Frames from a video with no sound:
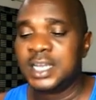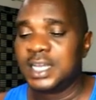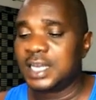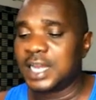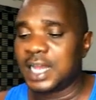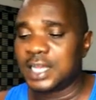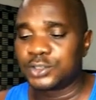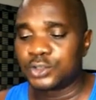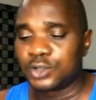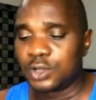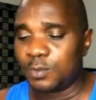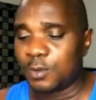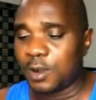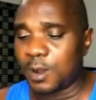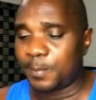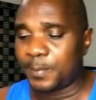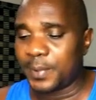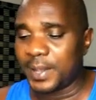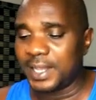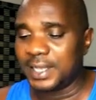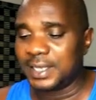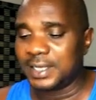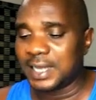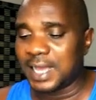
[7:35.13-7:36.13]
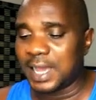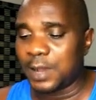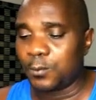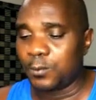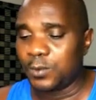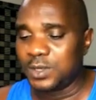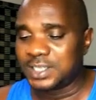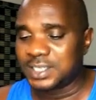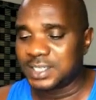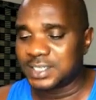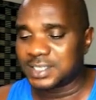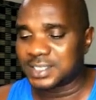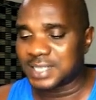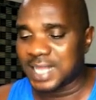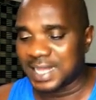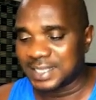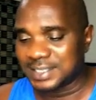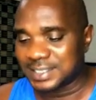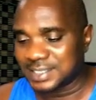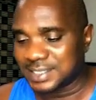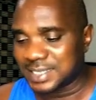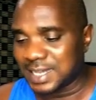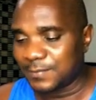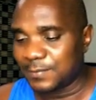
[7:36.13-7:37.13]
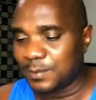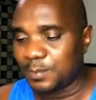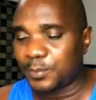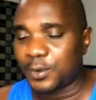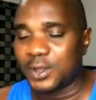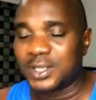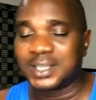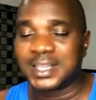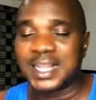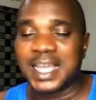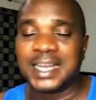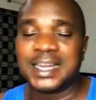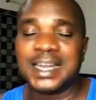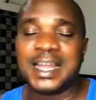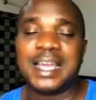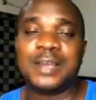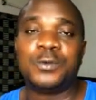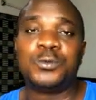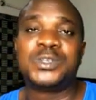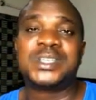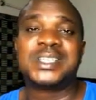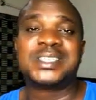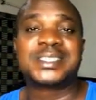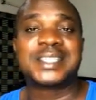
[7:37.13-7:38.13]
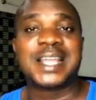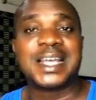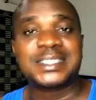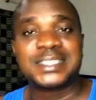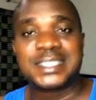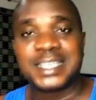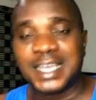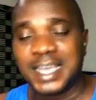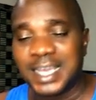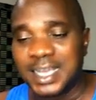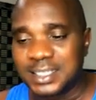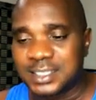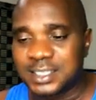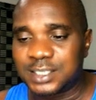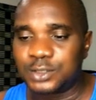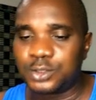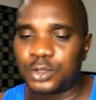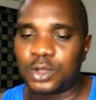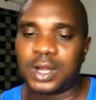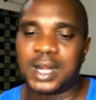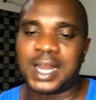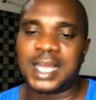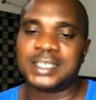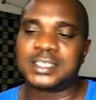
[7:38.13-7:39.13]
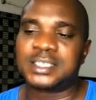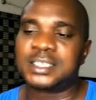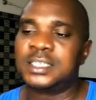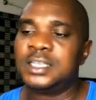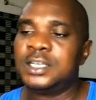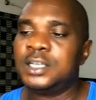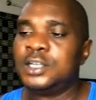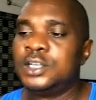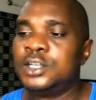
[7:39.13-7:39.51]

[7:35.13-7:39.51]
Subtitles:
There's no more paying. And which is $37.99, which is $38.